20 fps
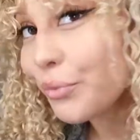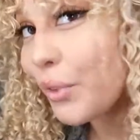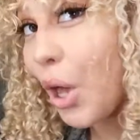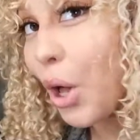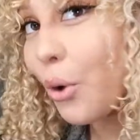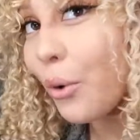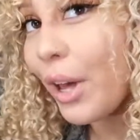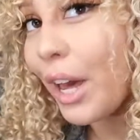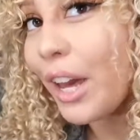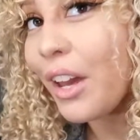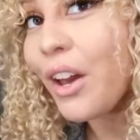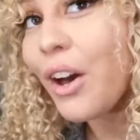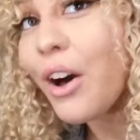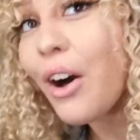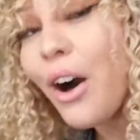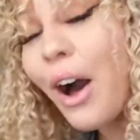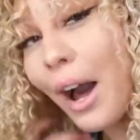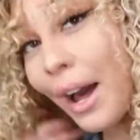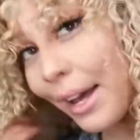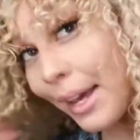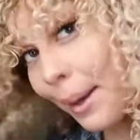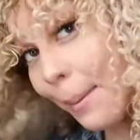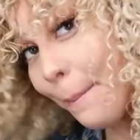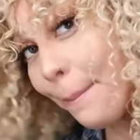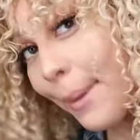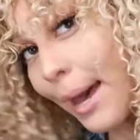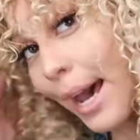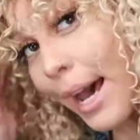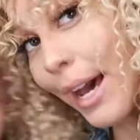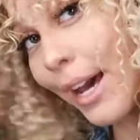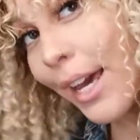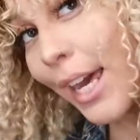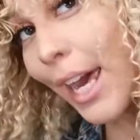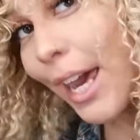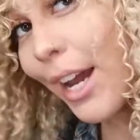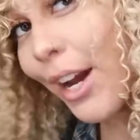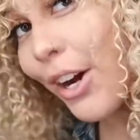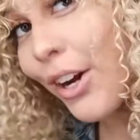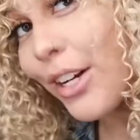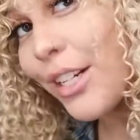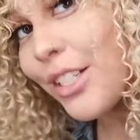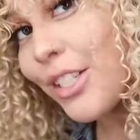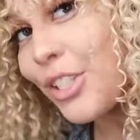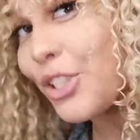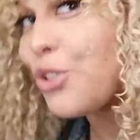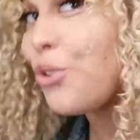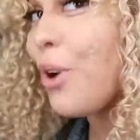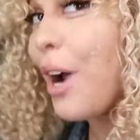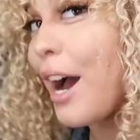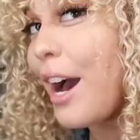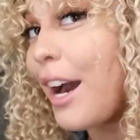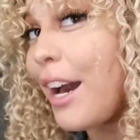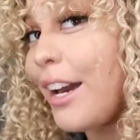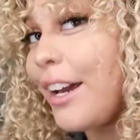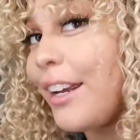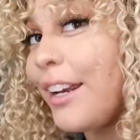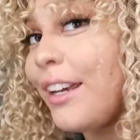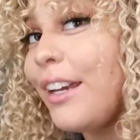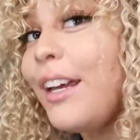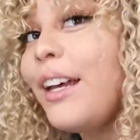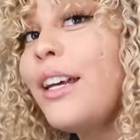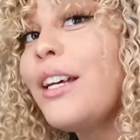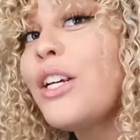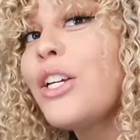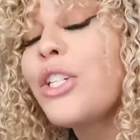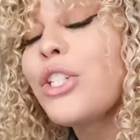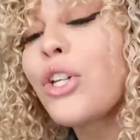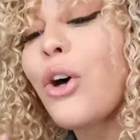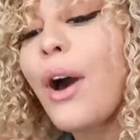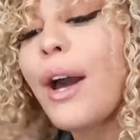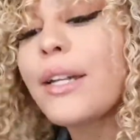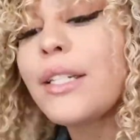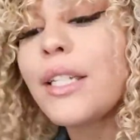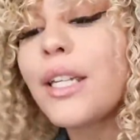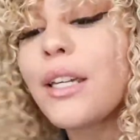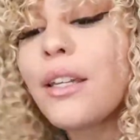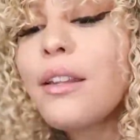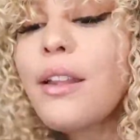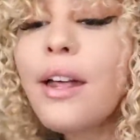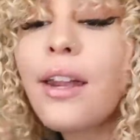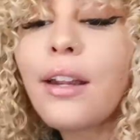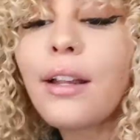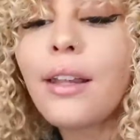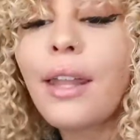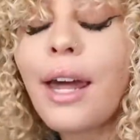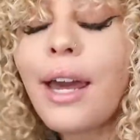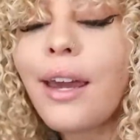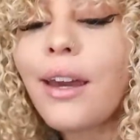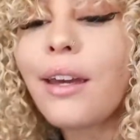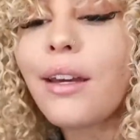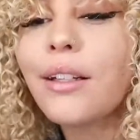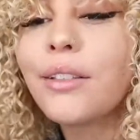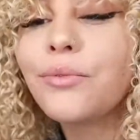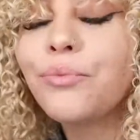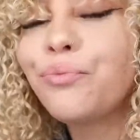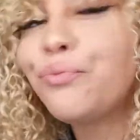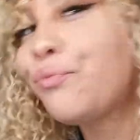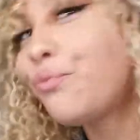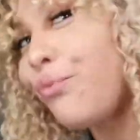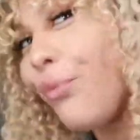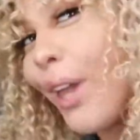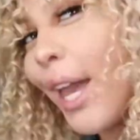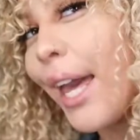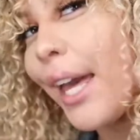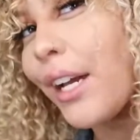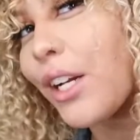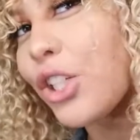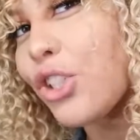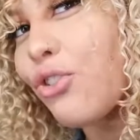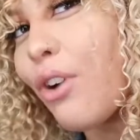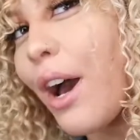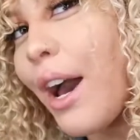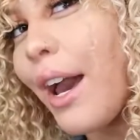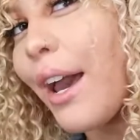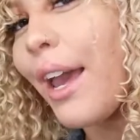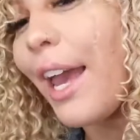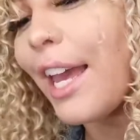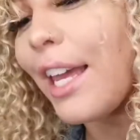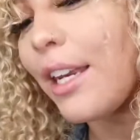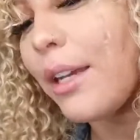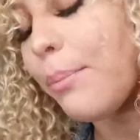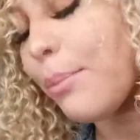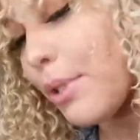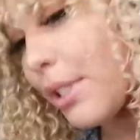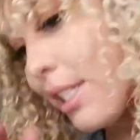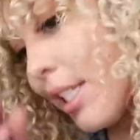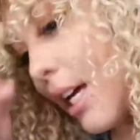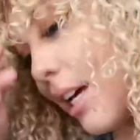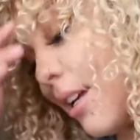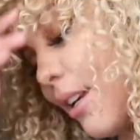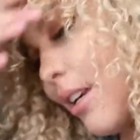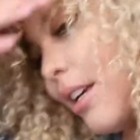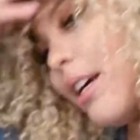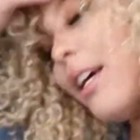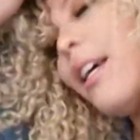Okay, y'all, I am back. Hair is dried. So I did let it like air dry 80%,